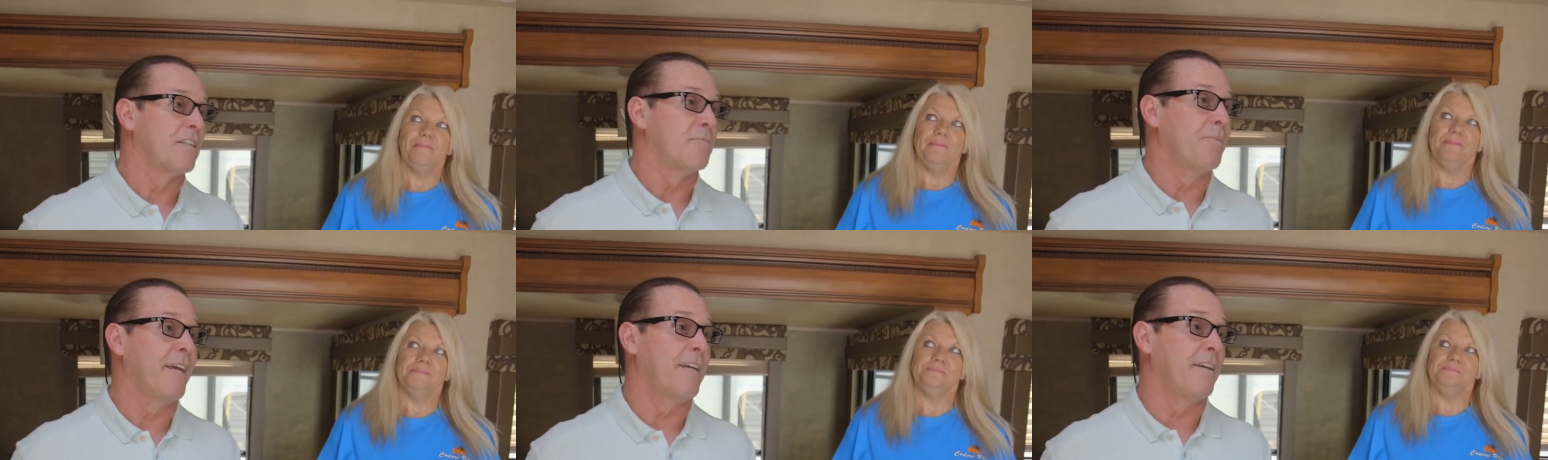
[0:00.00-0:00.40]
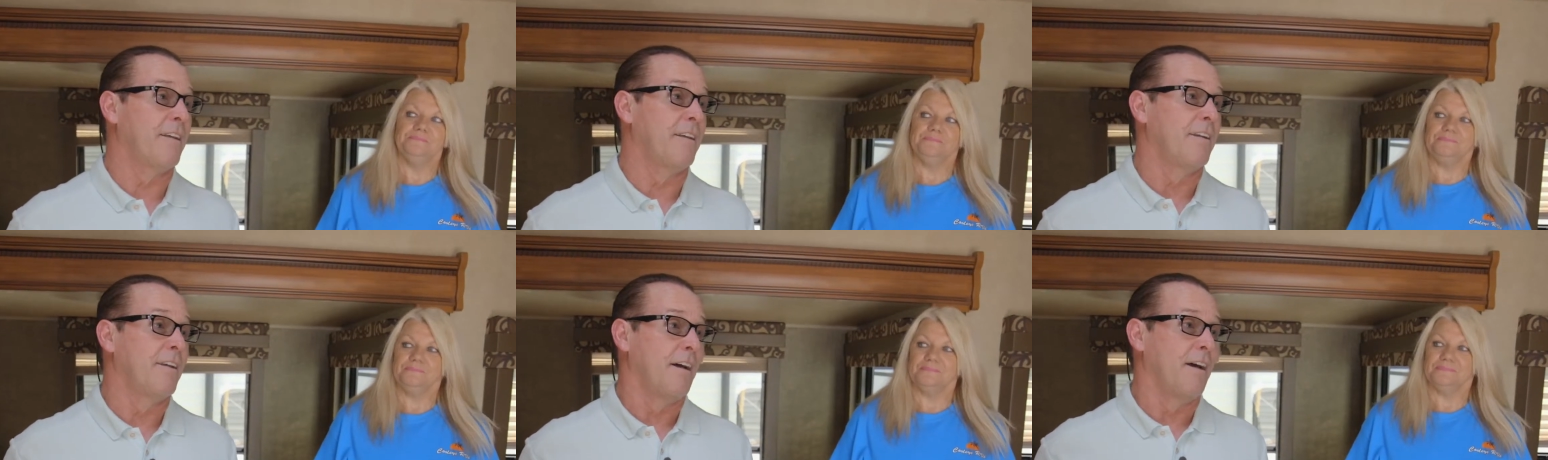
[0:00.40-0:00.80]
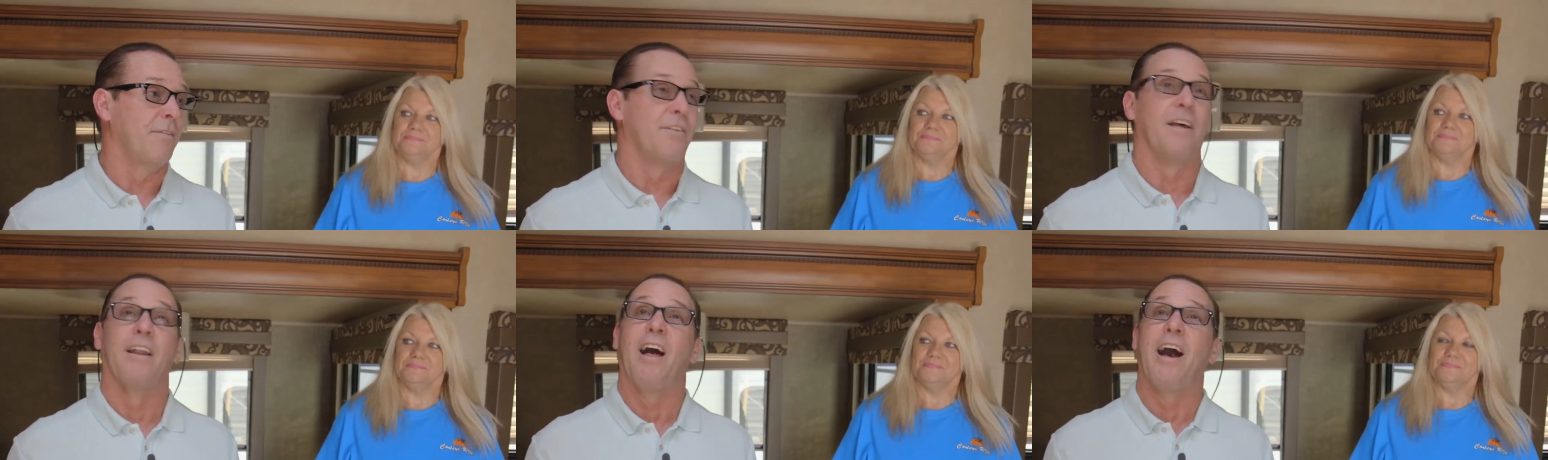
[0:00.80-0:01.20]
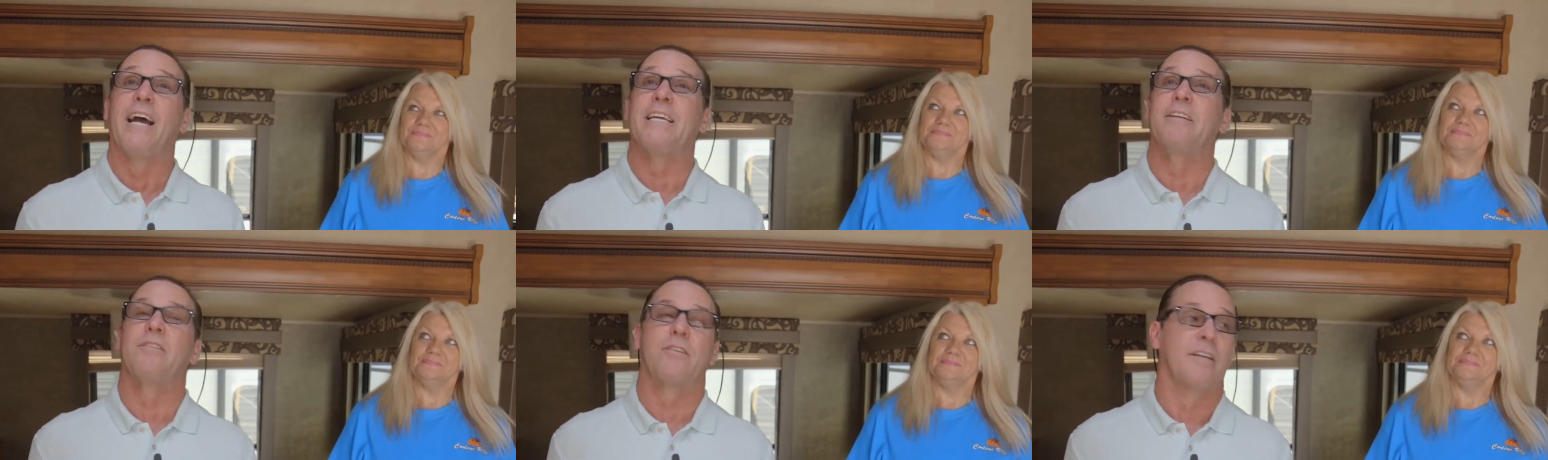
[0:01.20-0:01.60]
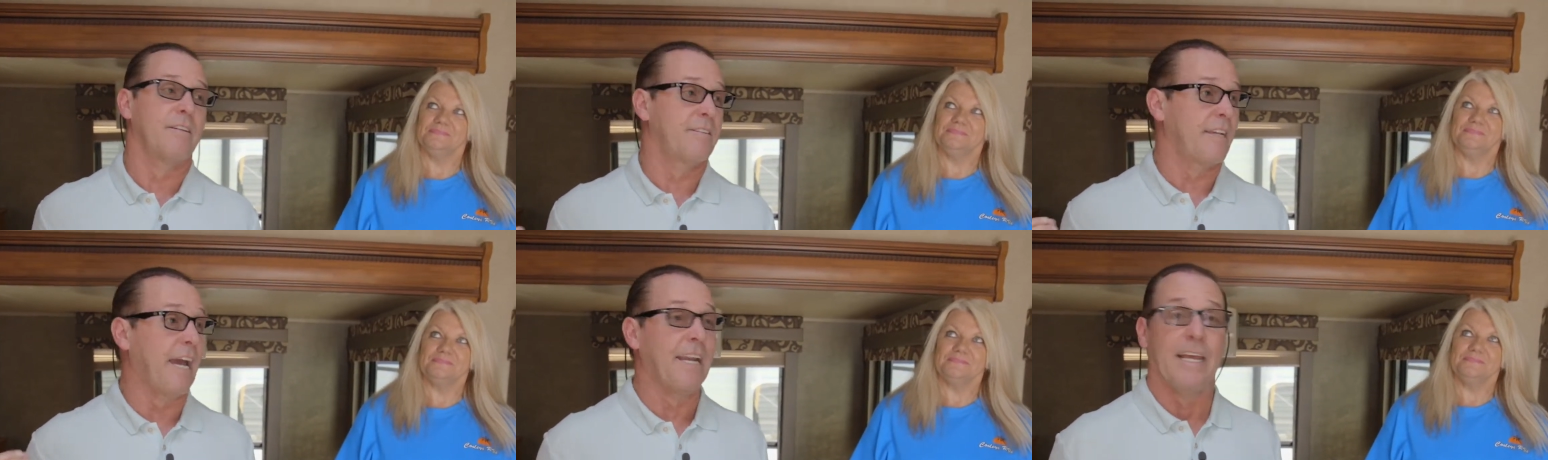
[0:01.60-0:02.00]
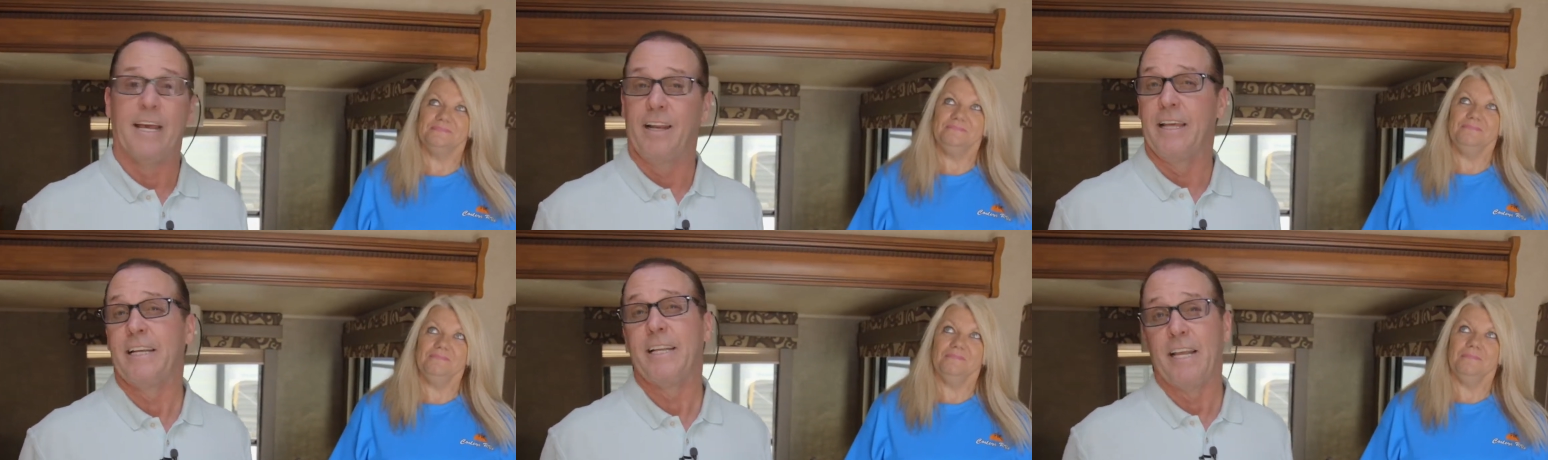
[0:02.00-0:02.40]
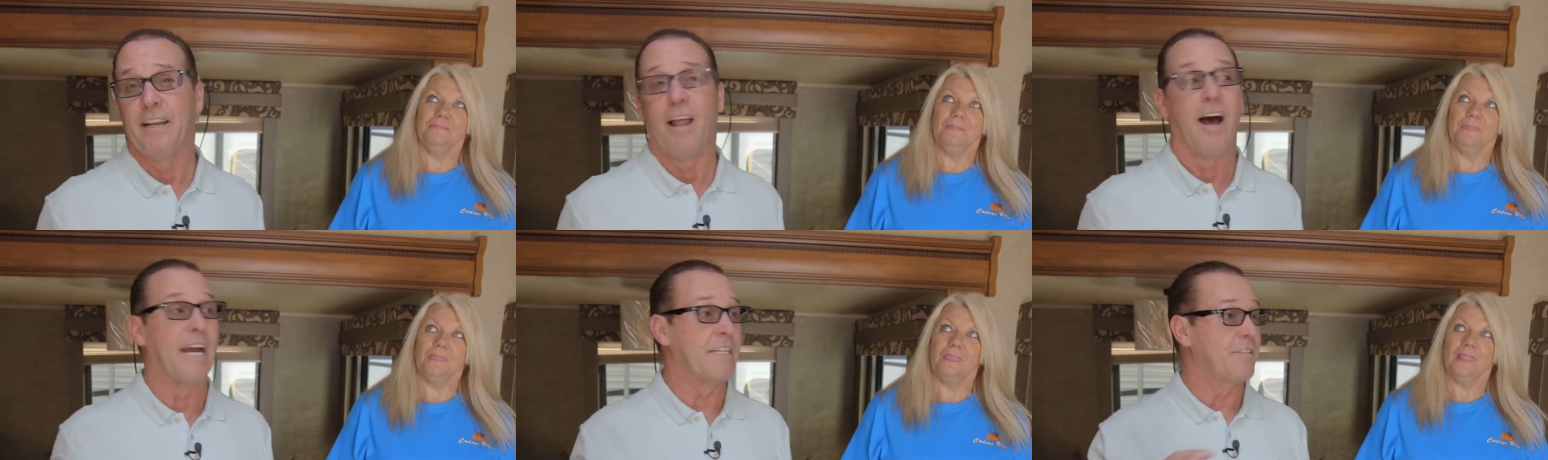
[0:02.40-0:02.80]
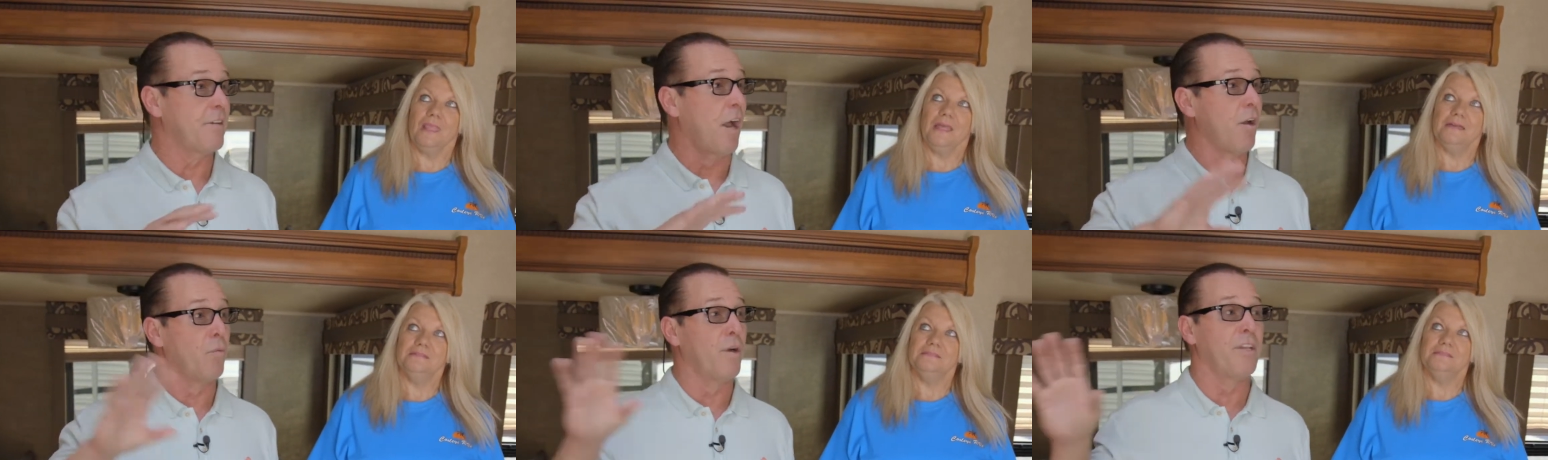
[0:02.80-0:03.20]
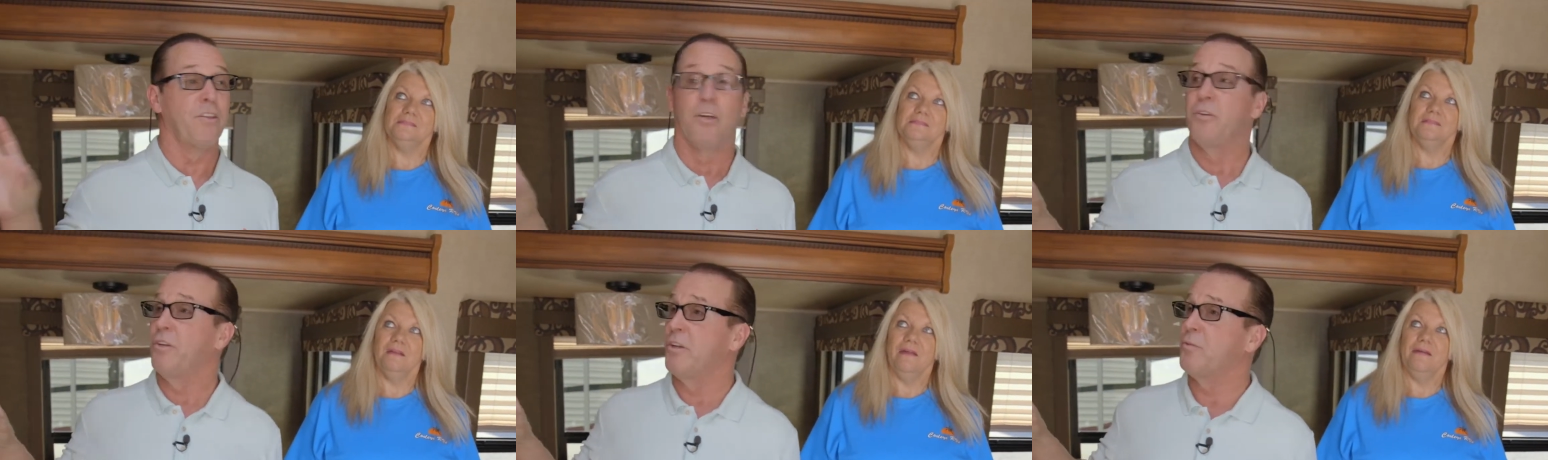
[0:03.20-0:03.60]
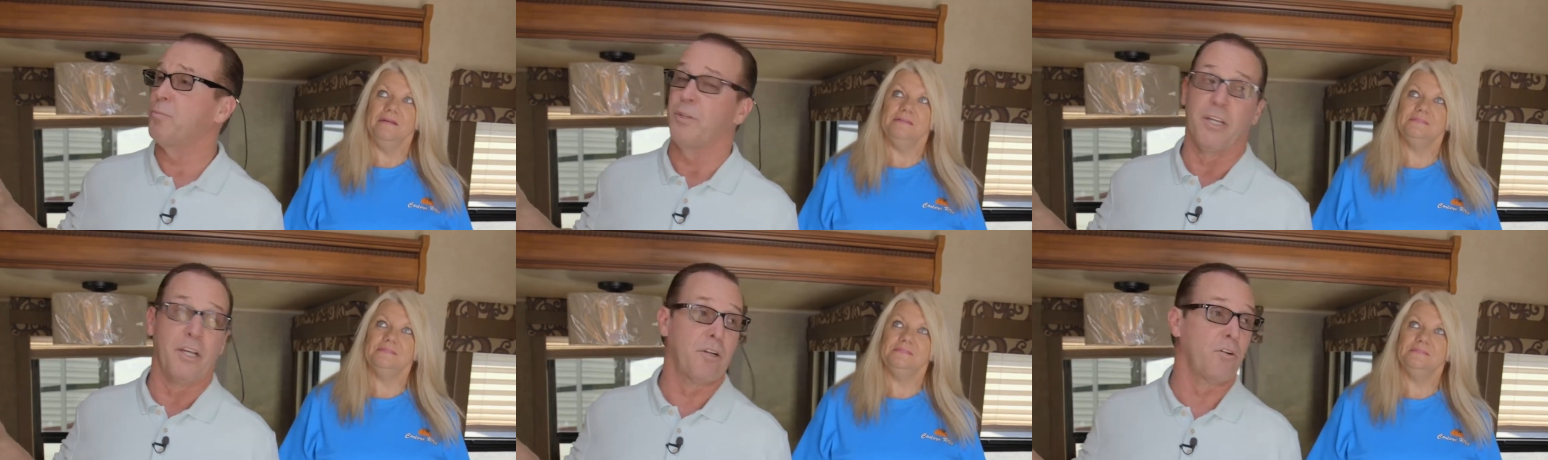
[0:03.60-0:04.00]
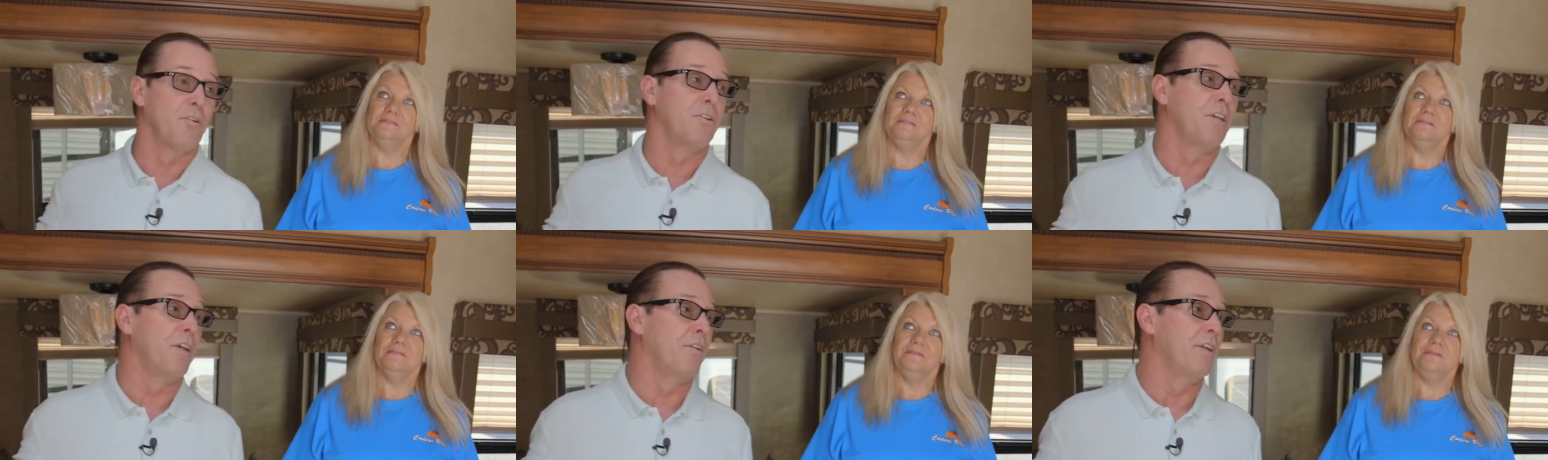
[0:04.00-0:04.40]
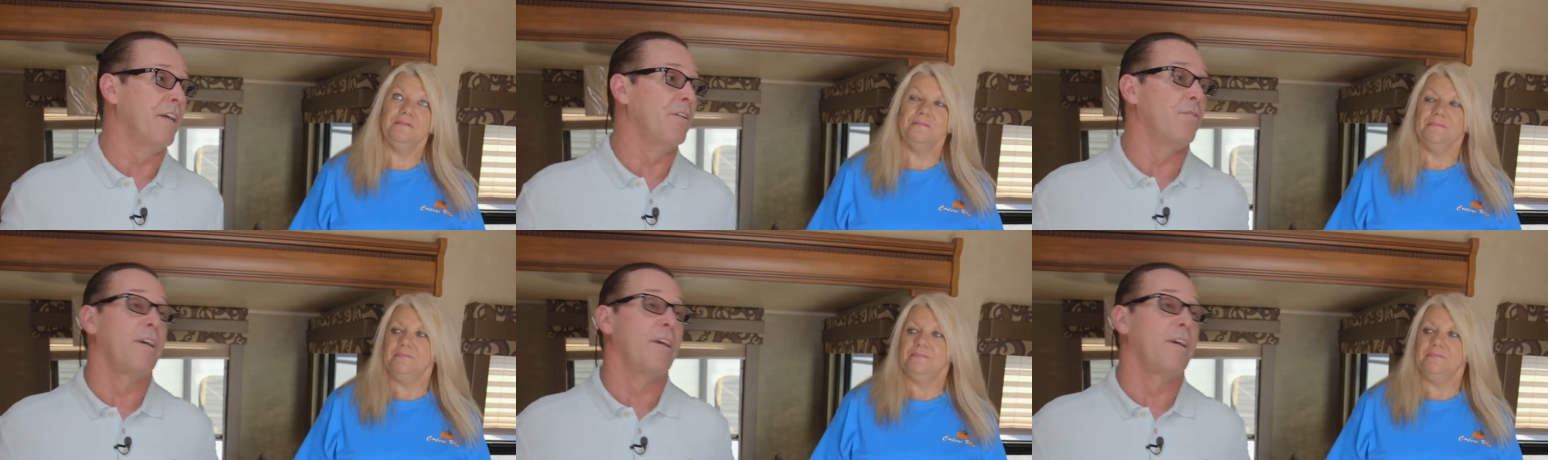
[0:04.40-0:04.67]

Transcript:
Speaker 1: speaking of the lights, it's got LED lights all the way through this particular unit.